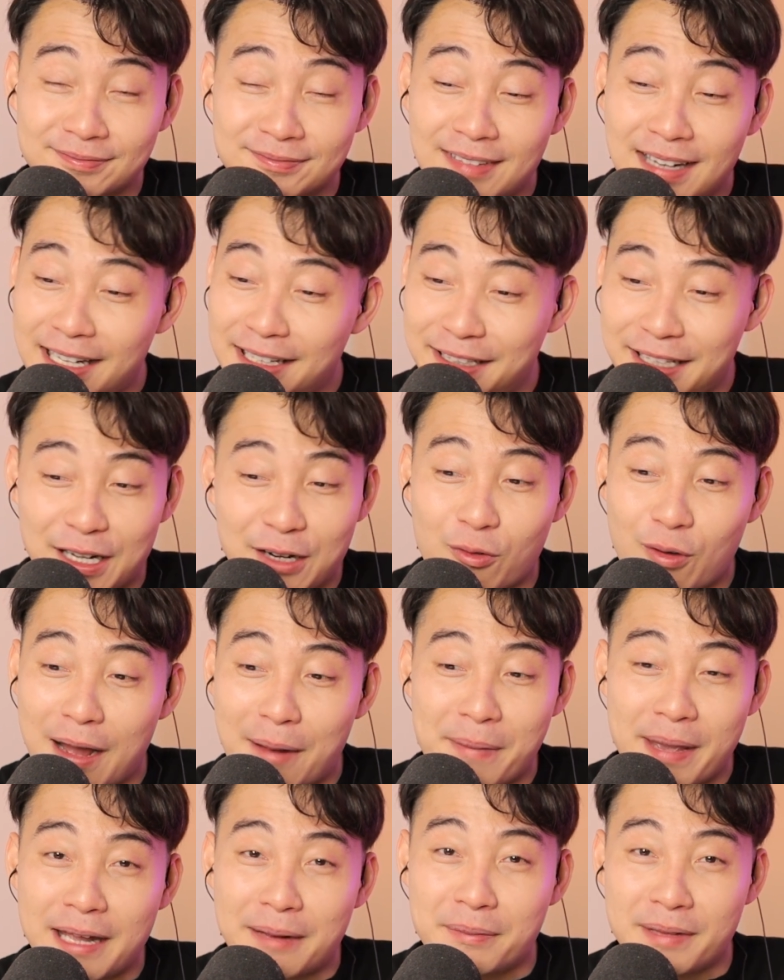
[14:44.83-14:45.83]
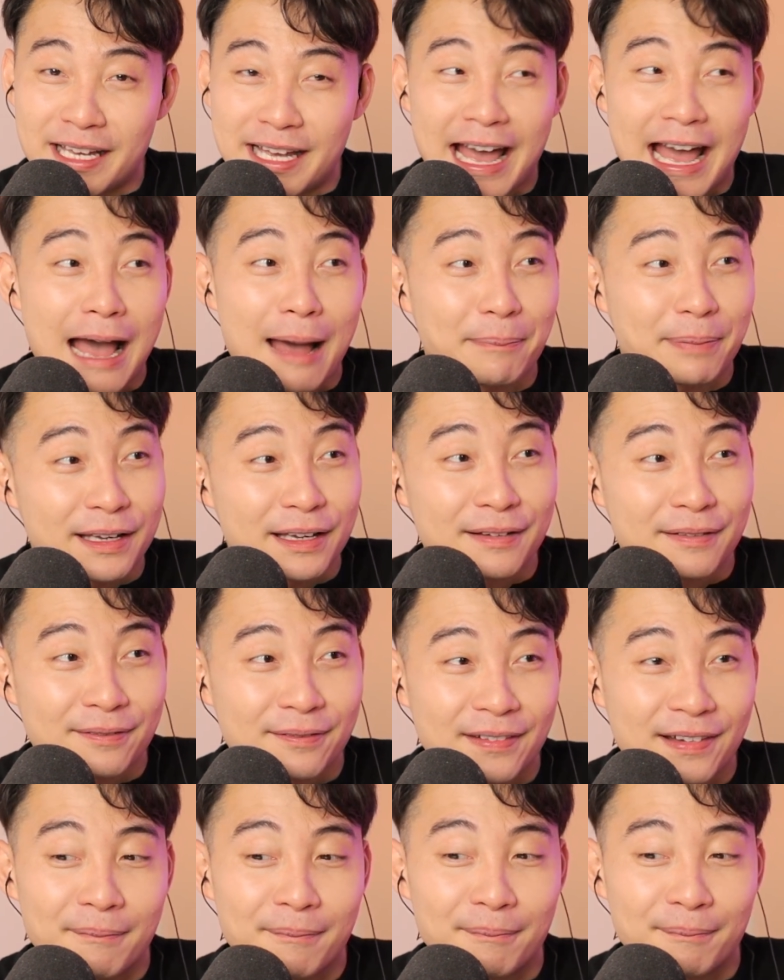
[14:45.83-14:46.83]
I did what made me happy,
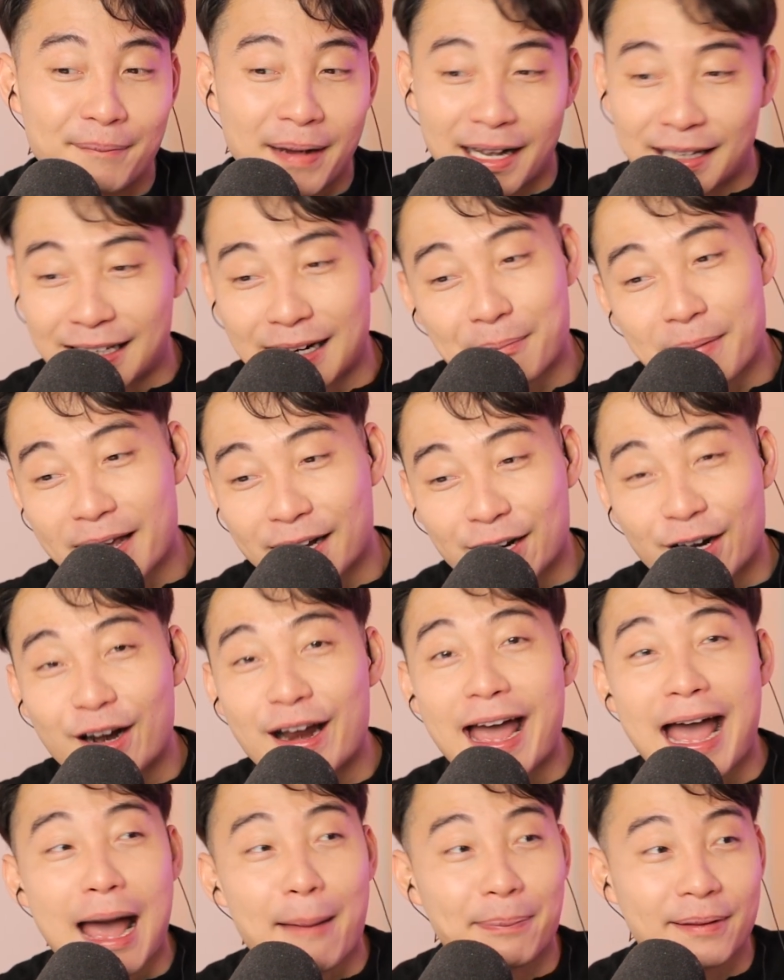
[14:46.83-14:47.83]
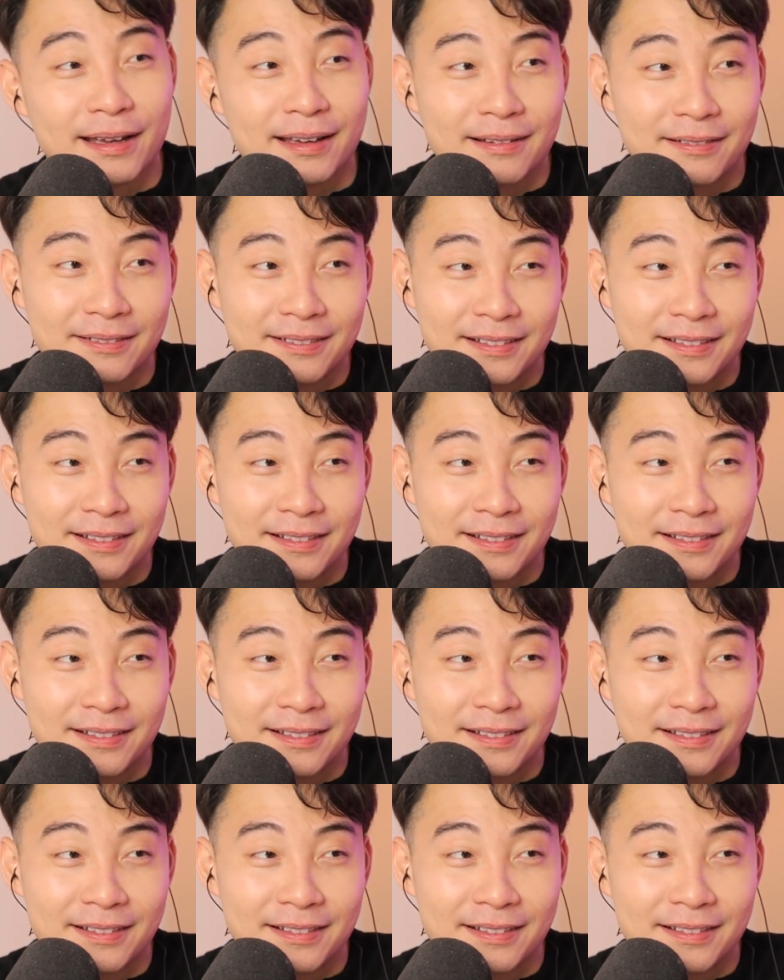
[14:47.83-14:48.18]
but I didn't make her happy,